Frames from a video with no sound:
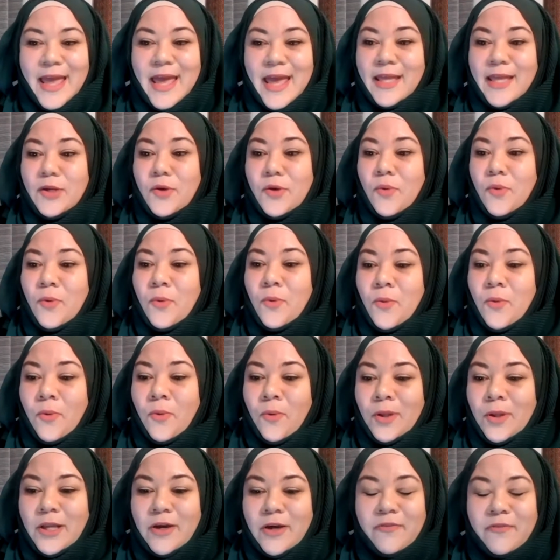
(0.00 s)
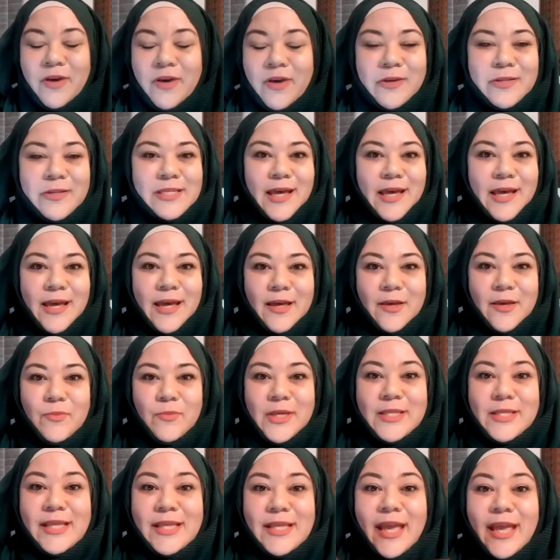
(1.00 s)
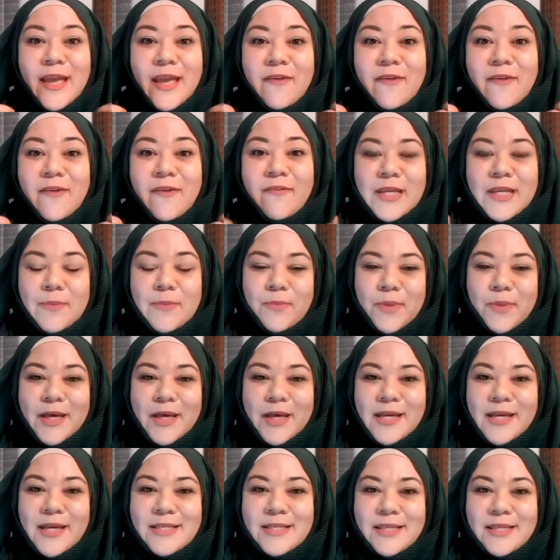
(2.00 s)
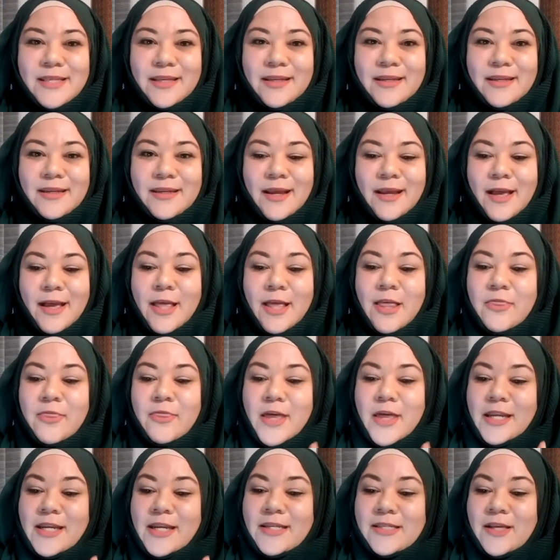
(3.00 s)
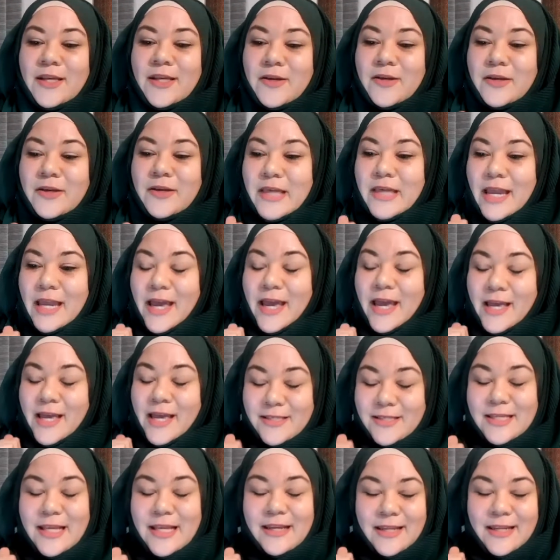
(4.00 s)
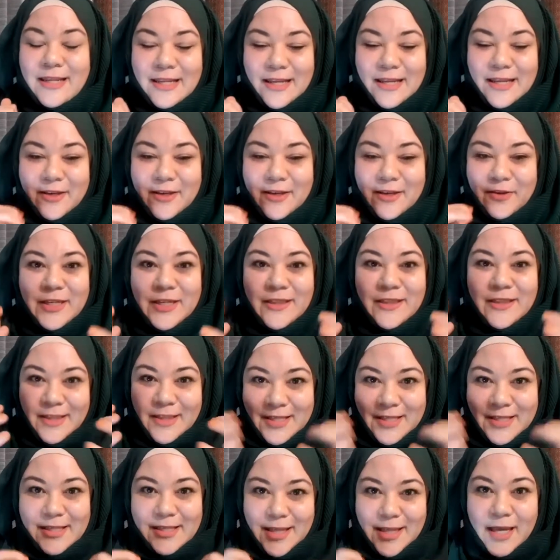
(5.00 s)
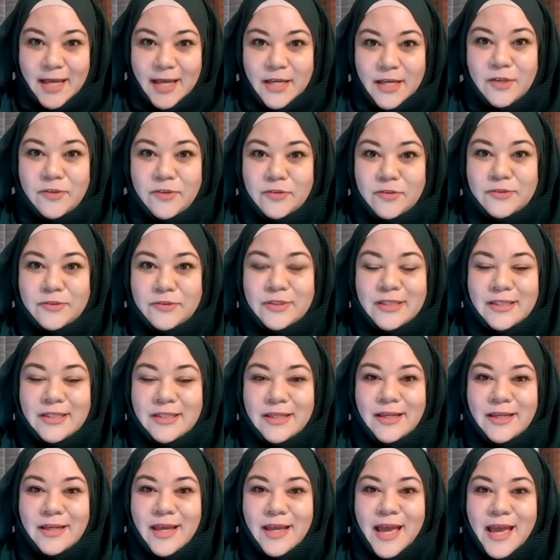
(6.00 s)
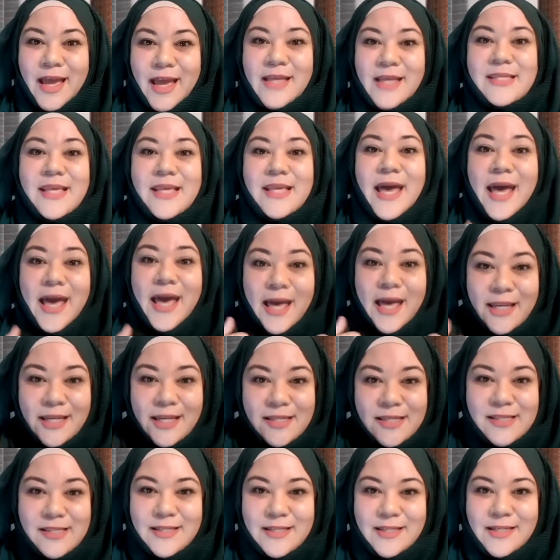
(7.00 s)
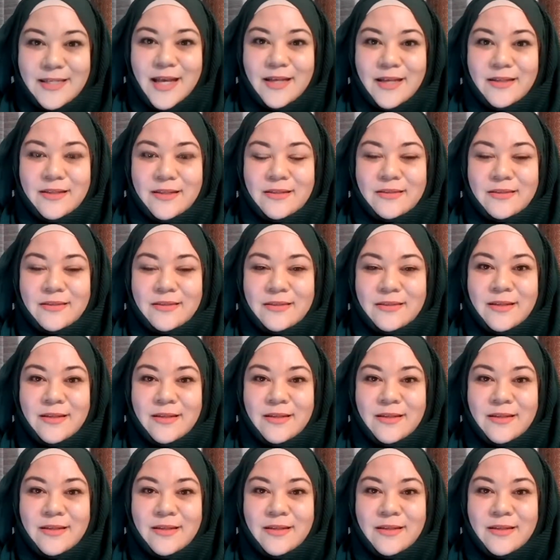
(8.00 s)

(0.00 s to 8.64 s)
And all of our sahabas, every person that has lived this life has had a struggle,